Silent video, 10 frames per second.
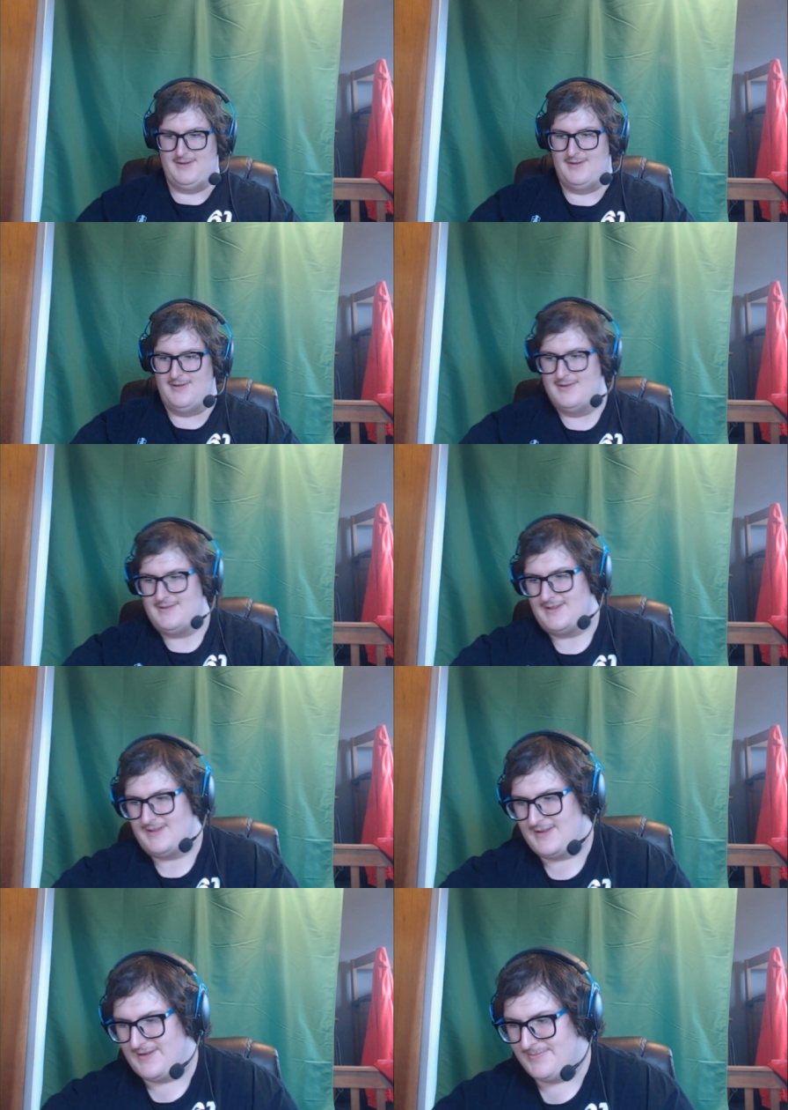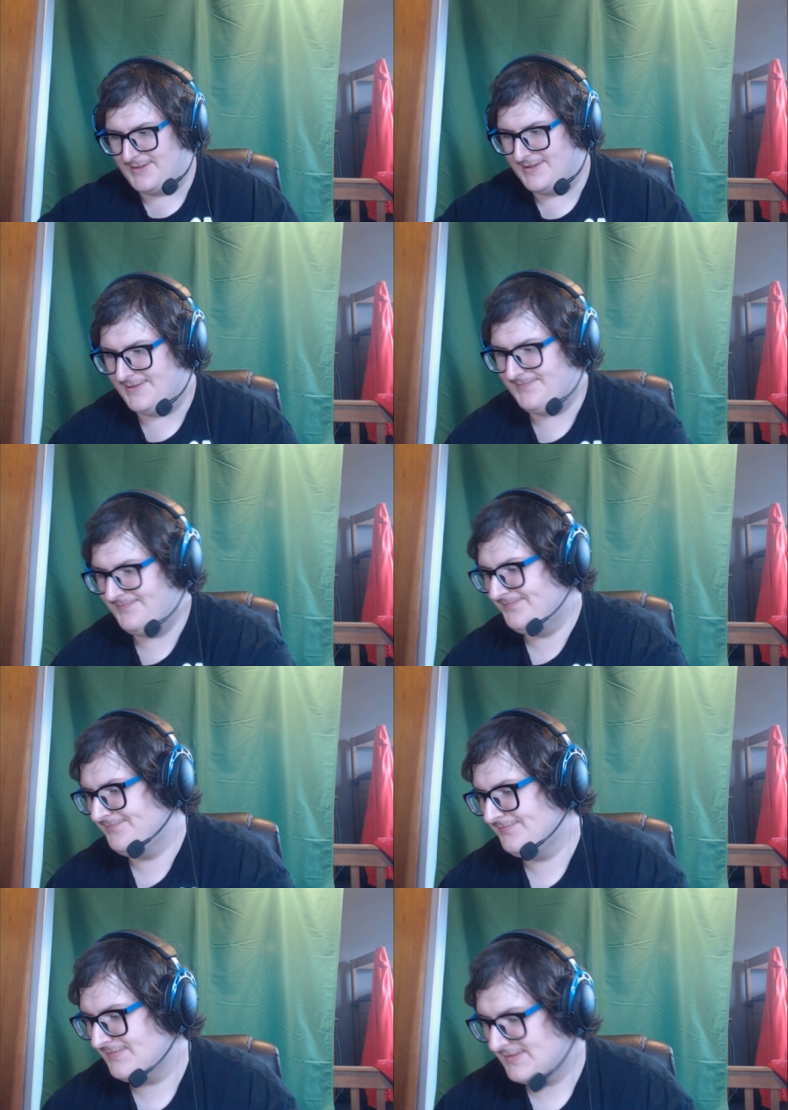Oh, it's like um, uh,
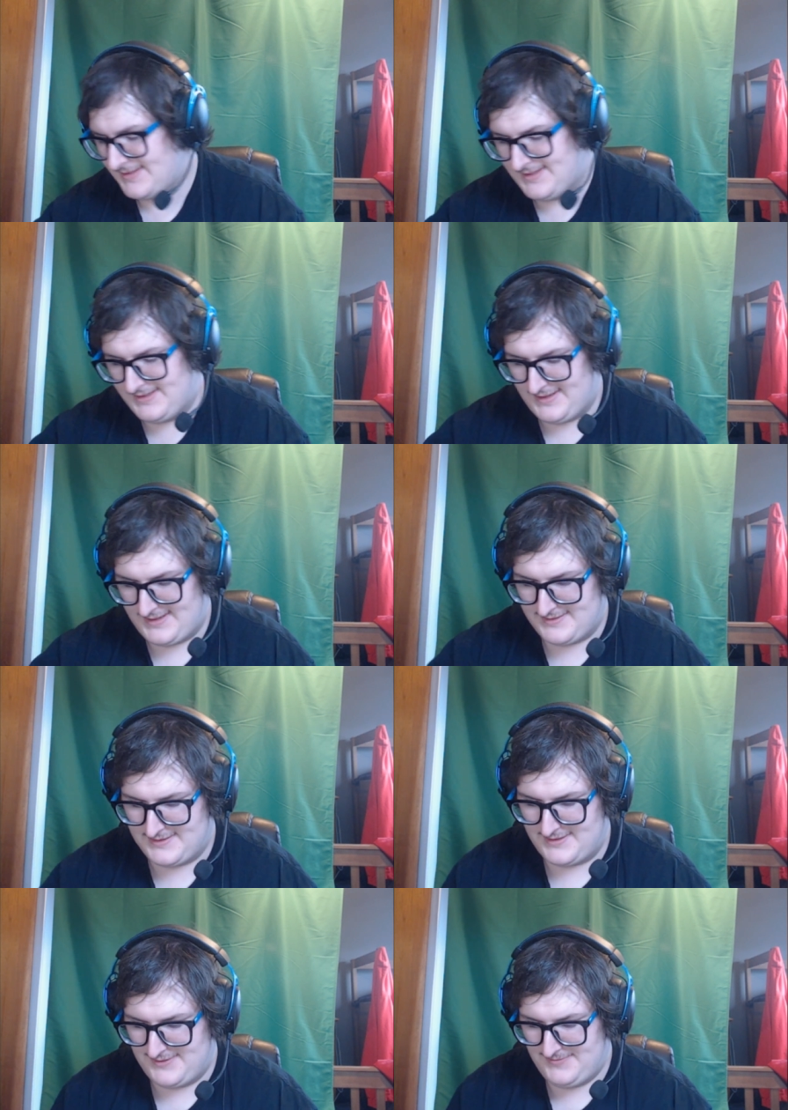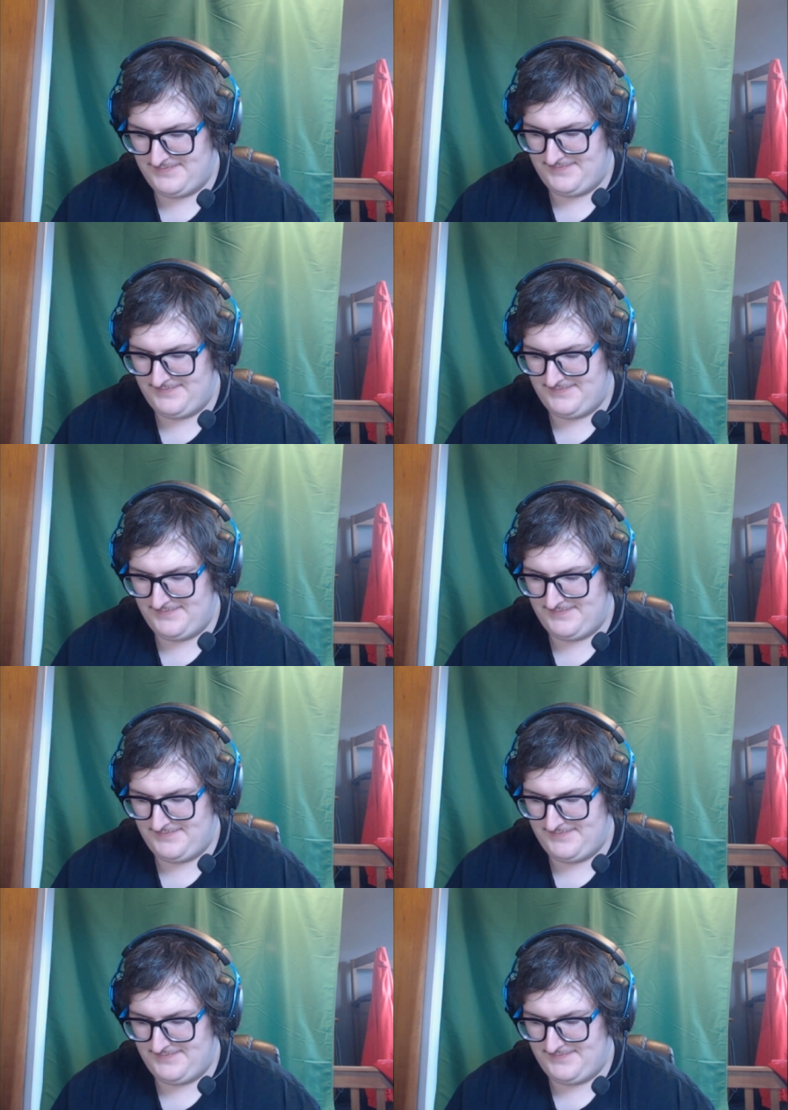Kit Kats now.